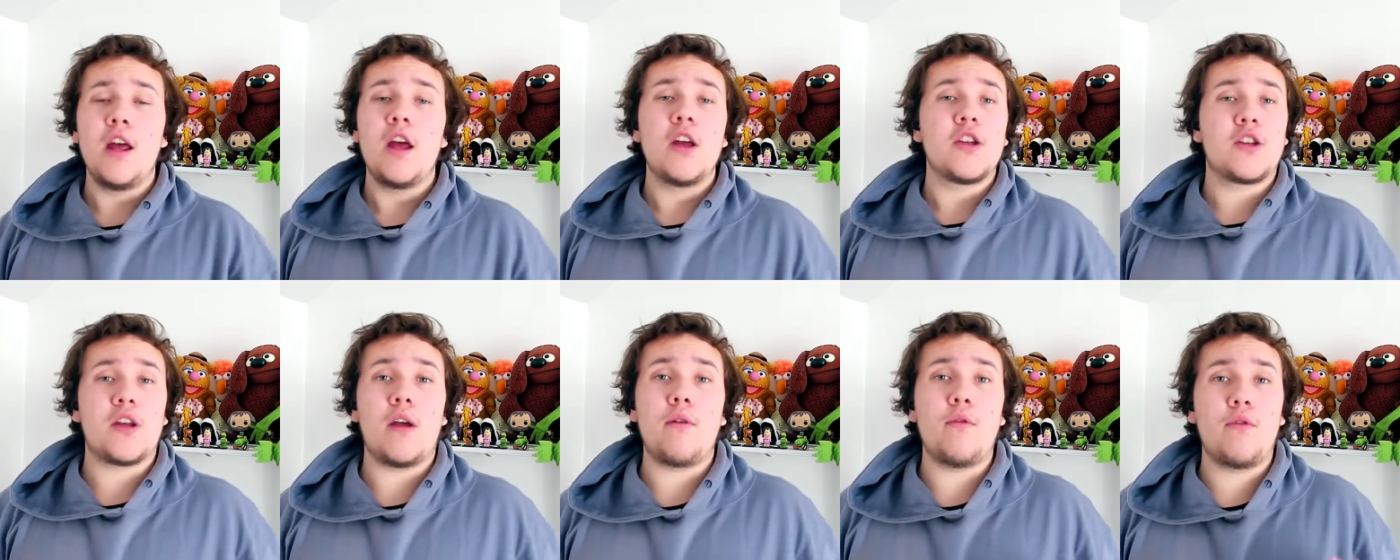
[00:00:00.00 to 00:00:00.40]

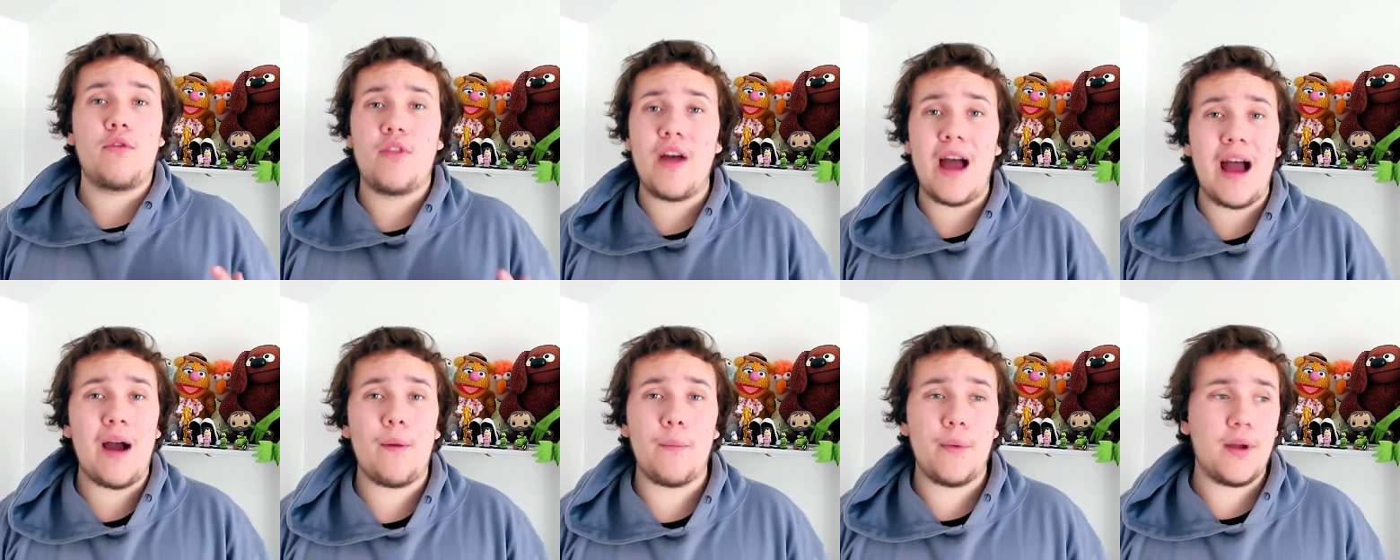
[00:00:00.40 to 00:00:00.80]
So
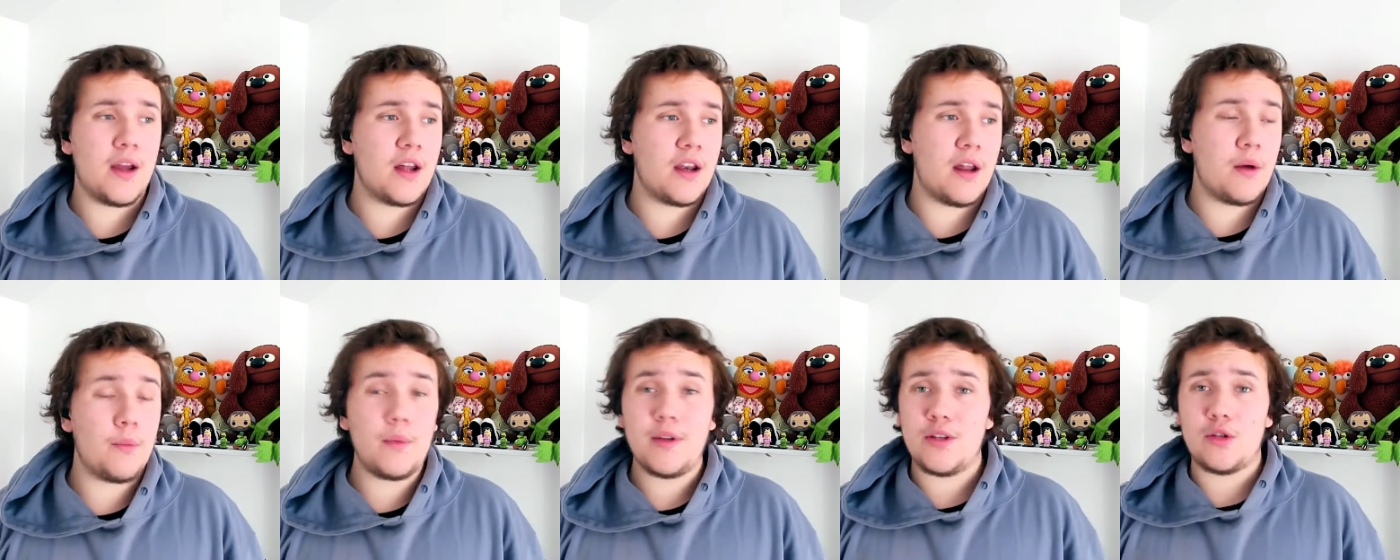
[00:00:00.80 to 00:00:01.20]
that we're
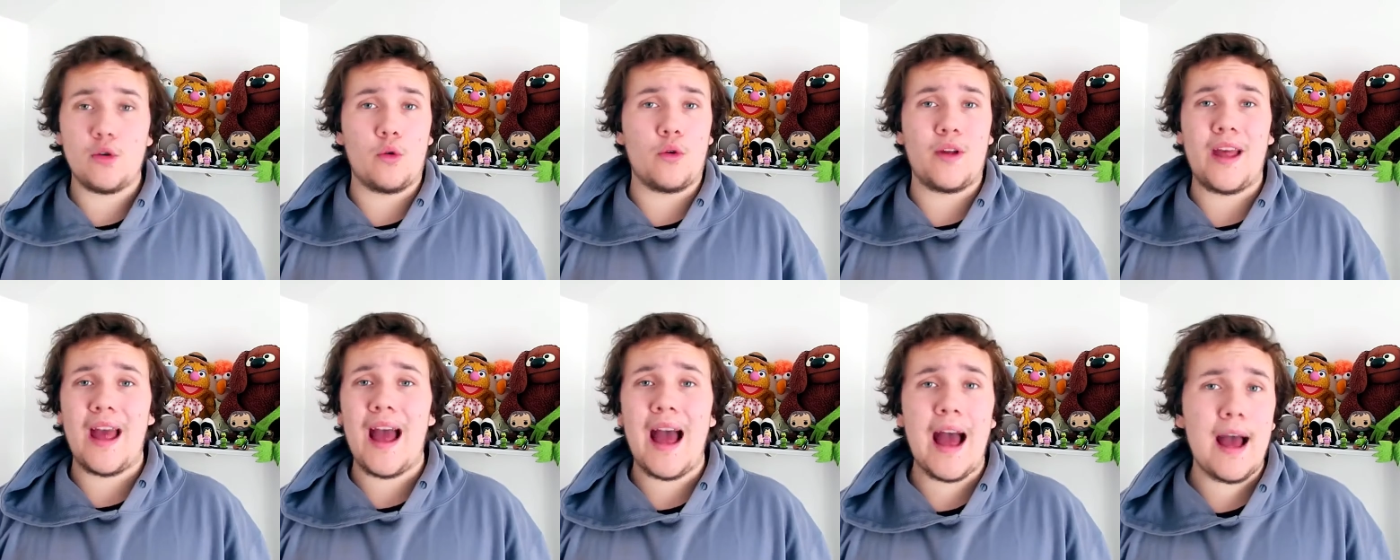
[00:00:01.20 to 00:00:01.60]
going and we
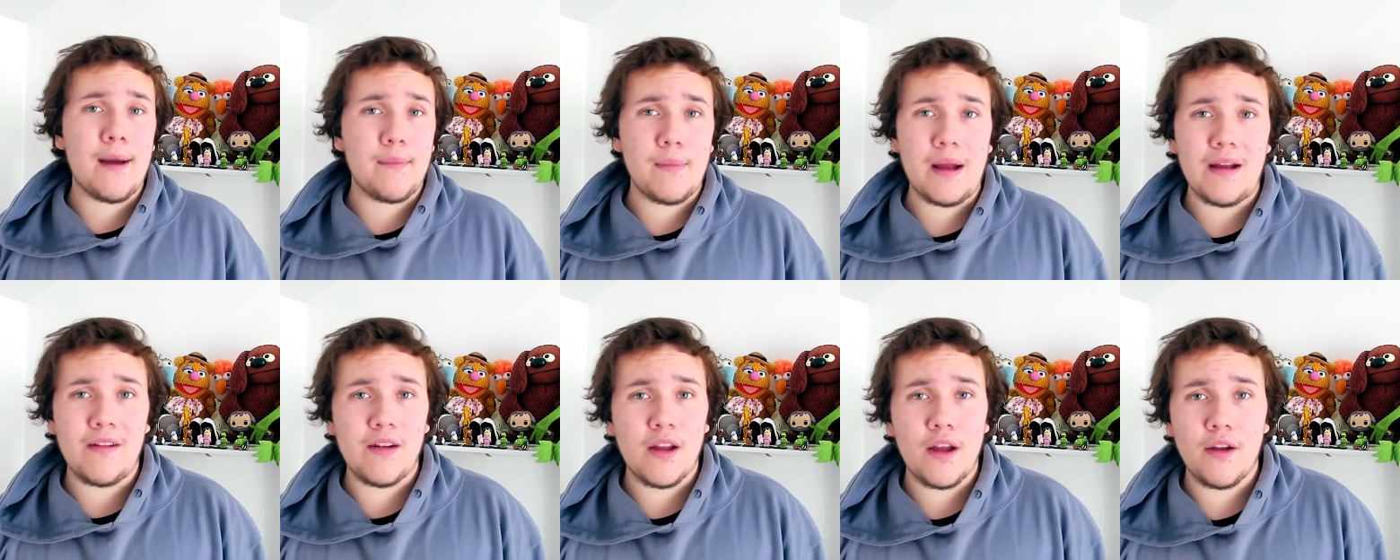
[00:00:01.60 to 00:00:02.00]
saw Cat
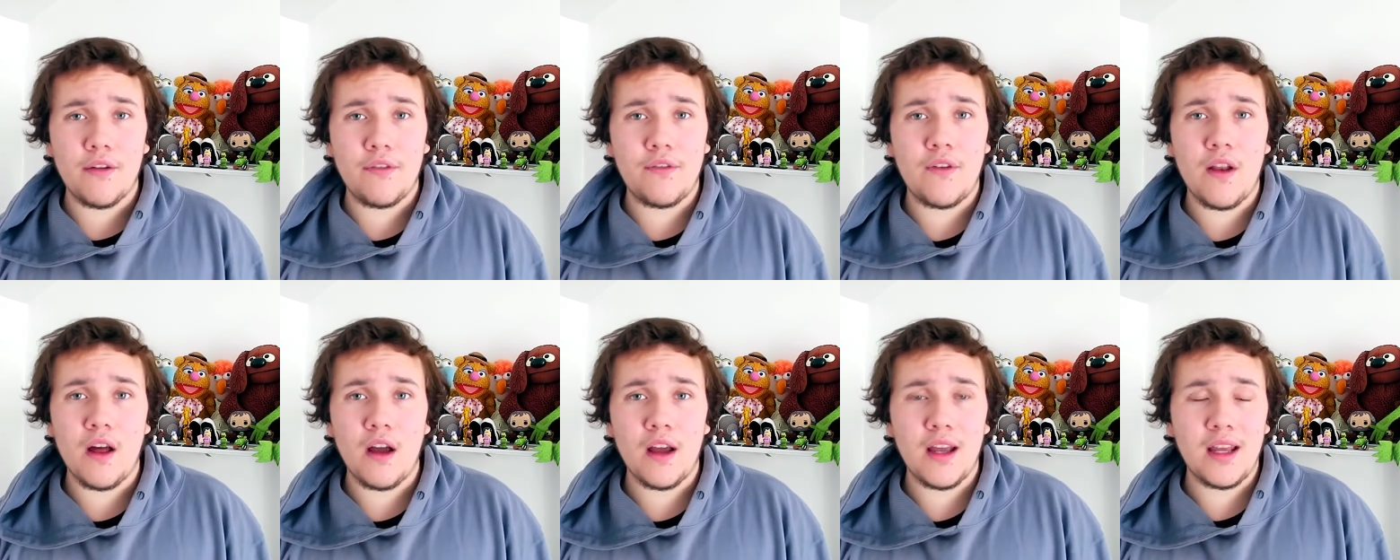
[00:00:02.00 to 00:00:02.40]
Mario
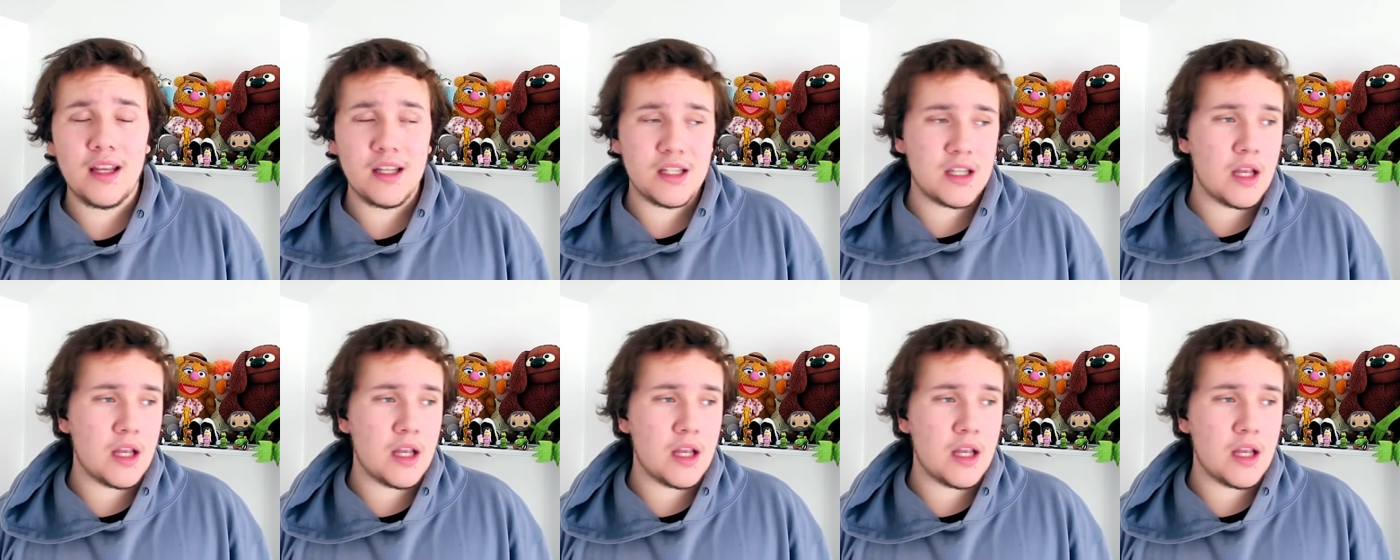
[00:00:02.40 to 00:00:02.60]
flying.